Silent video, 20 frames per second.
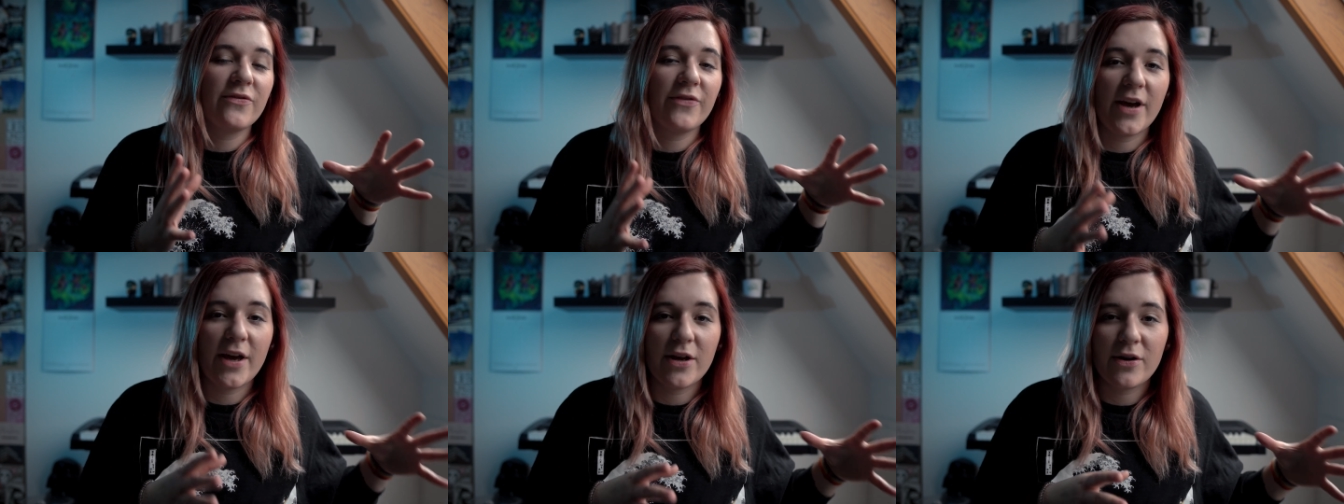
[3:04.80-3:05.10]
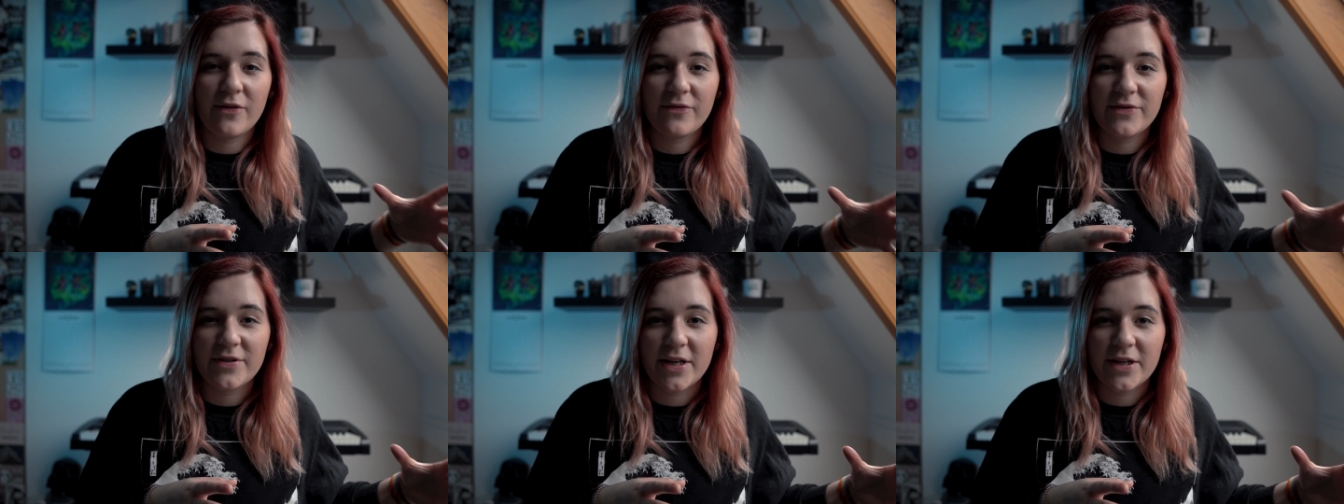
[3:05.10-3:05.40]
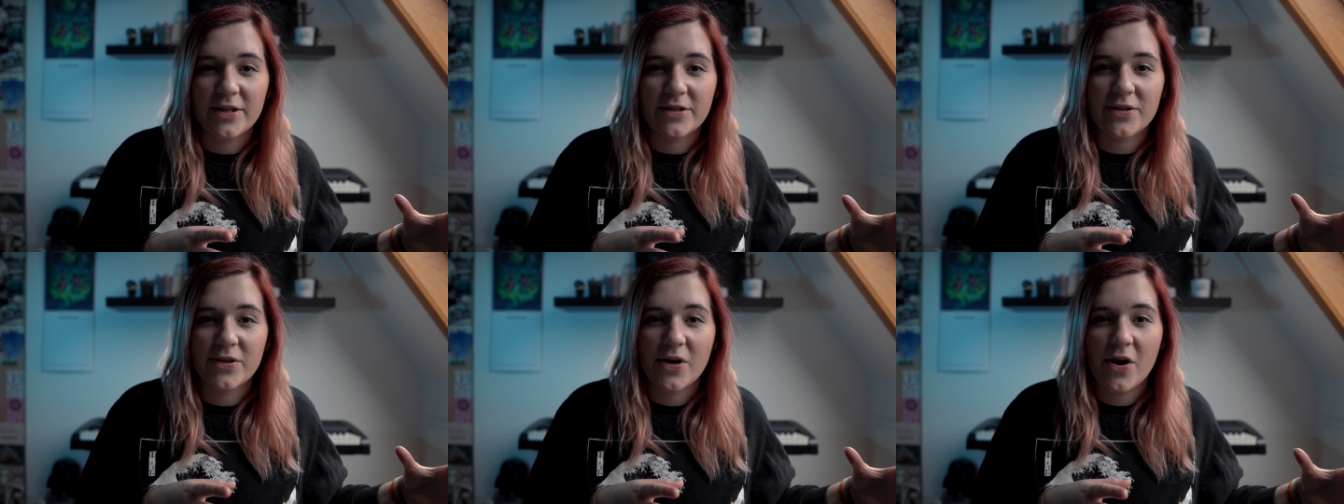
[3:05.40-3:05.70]
fan of
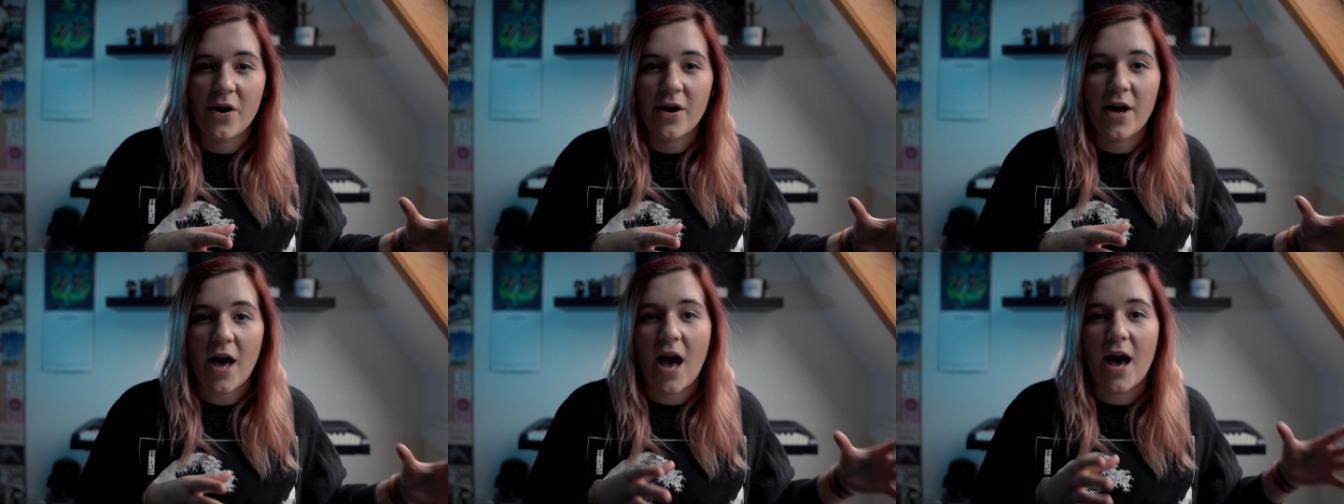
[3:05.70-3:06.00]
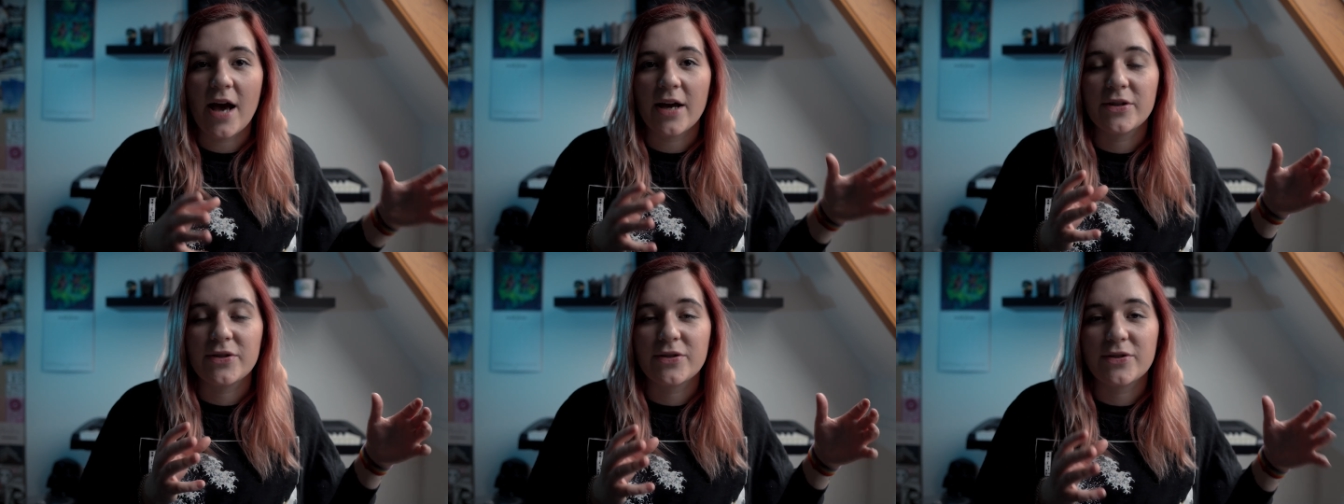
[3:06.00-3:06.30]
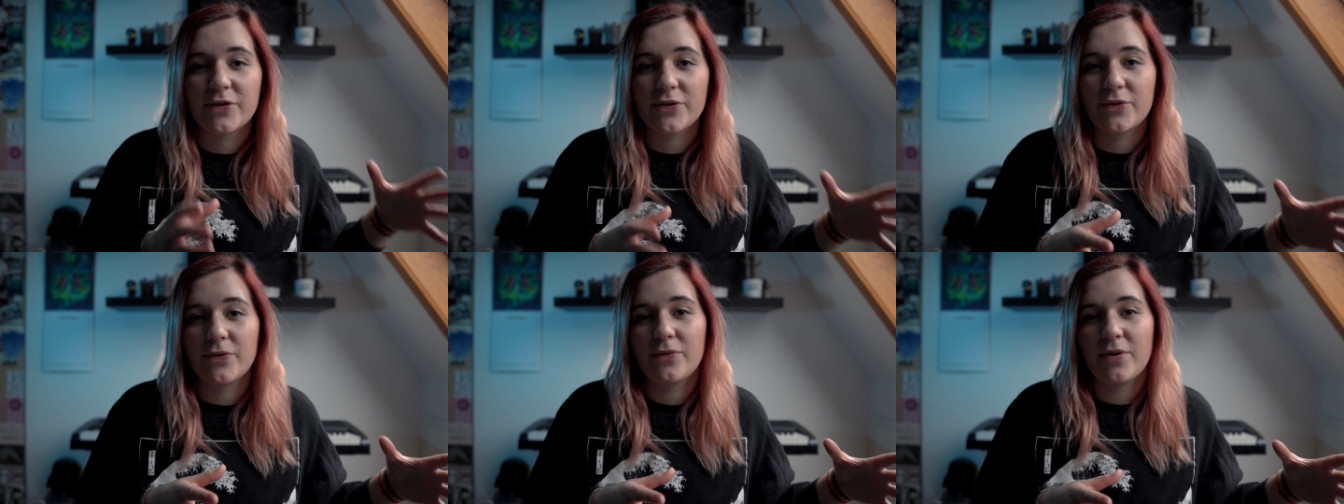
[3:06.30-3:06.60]
TikTok, I
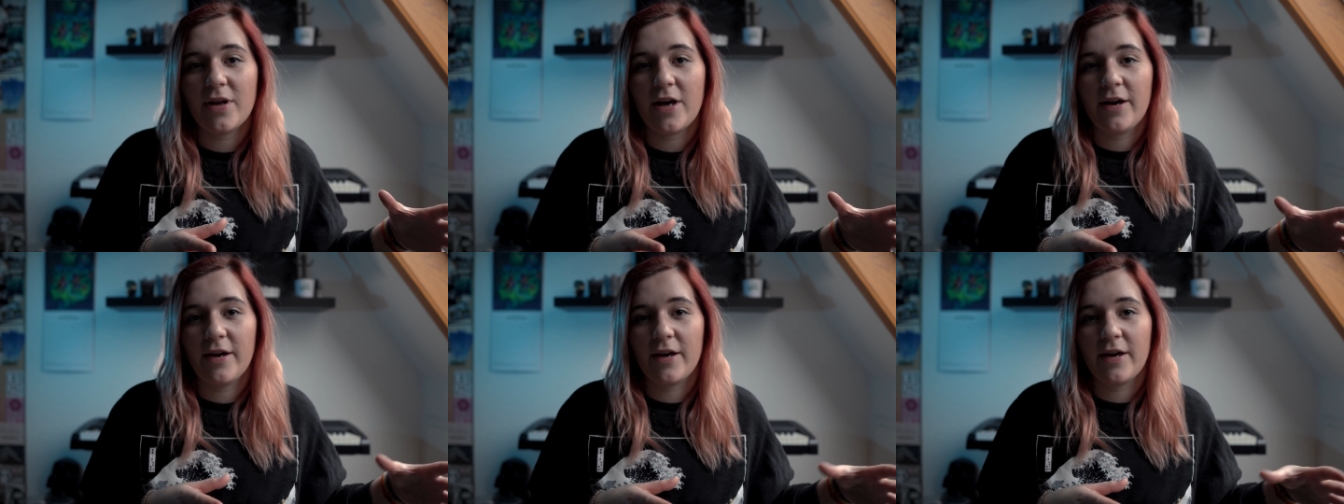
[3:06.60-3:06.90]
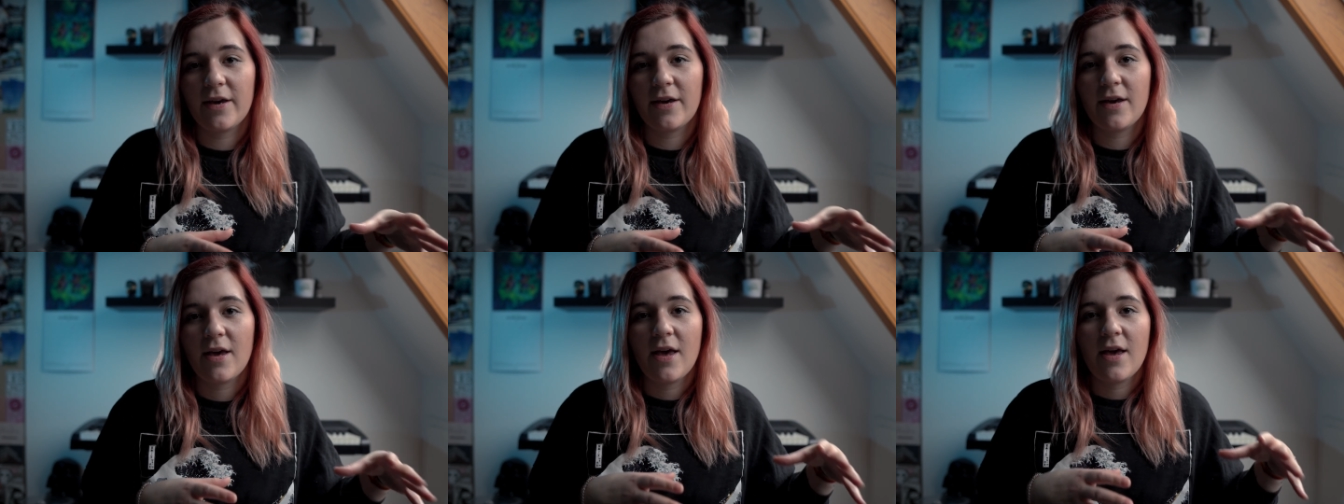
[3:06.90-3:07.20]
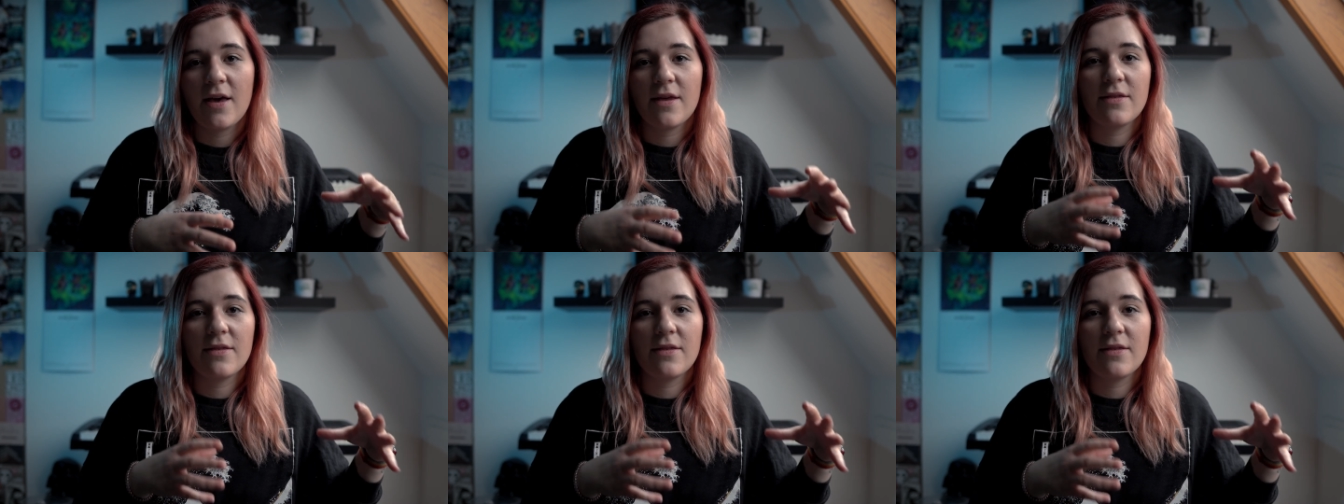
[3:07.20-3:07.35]
do like